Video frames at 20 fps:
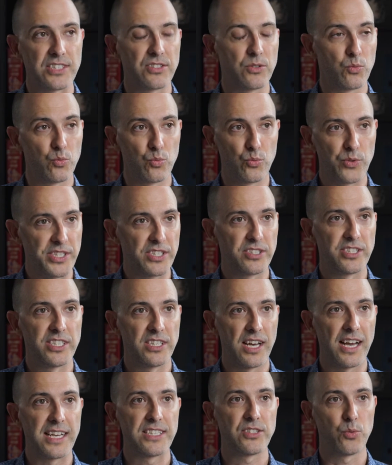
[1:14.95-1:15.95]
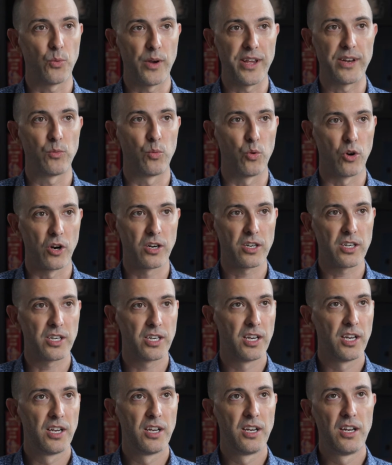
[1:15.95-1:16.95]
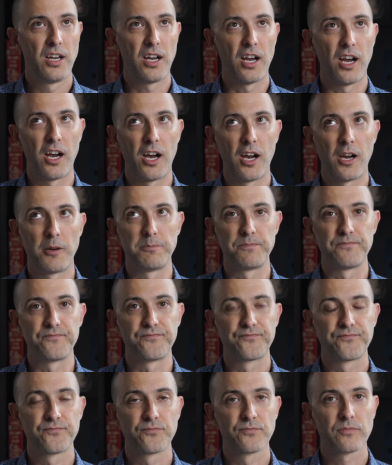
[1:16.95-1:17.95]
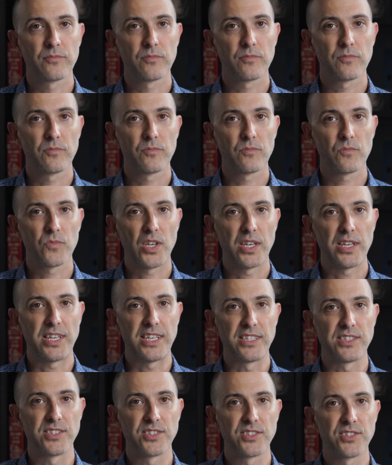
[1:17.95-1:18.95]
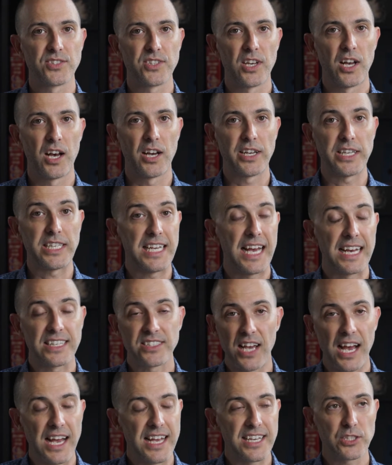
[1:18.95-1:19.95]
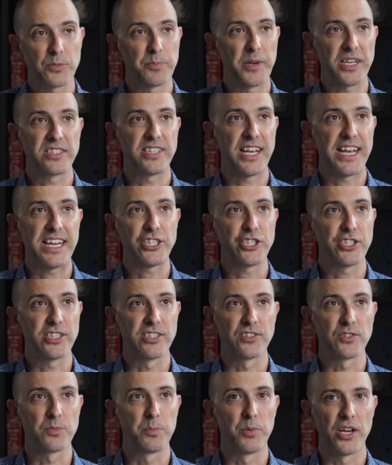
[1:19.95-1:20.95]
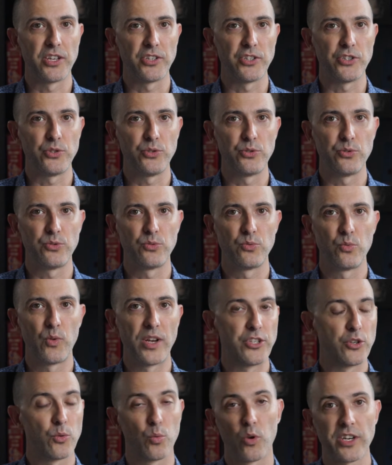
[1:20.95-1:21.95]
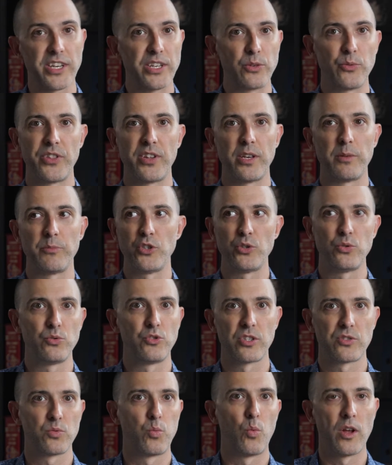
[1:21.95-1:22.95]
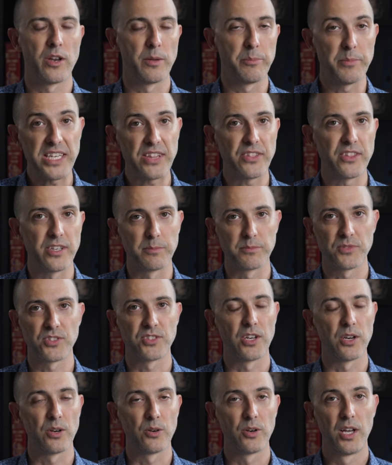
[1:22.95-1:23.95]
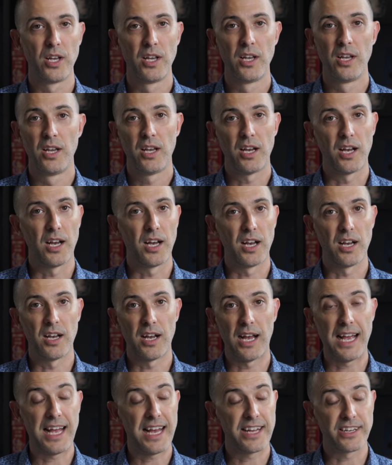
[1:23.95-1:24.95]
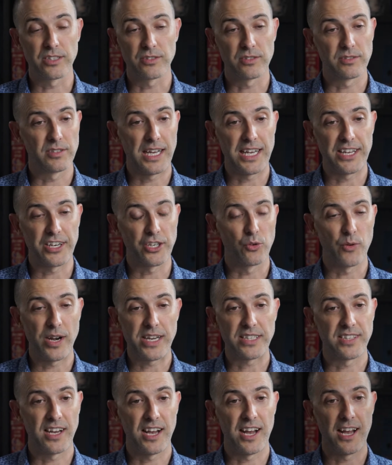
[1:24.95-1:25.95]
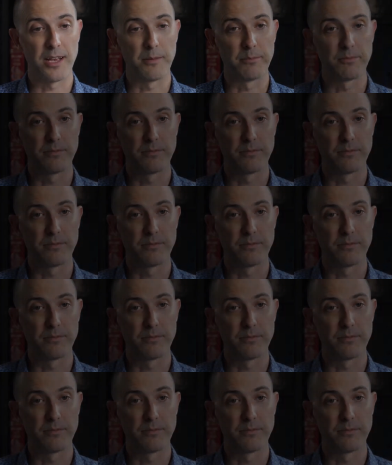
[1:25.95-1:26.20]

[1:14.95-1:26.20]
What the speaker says: a really nice way to work. He has high expectations, but when you're working with him, you just want to meet them. So I had a great time.